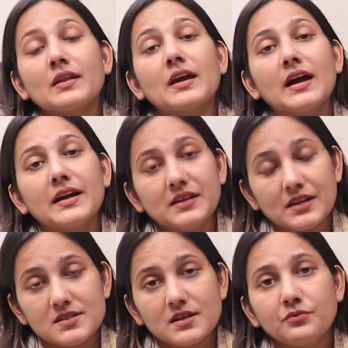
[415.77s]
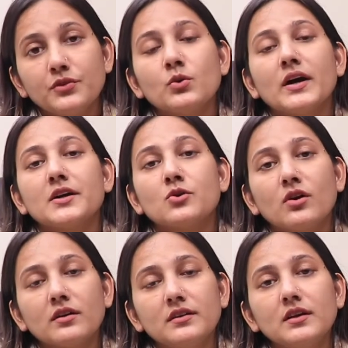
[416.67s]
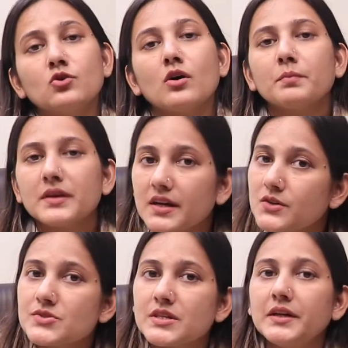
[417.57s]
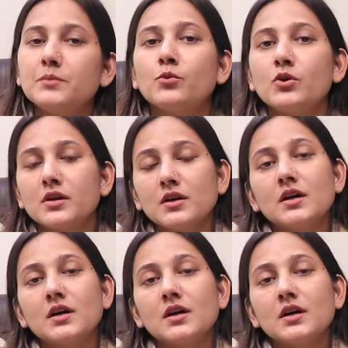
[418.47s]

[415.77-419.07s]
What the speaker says: And yes, if you had got the copper IUCD put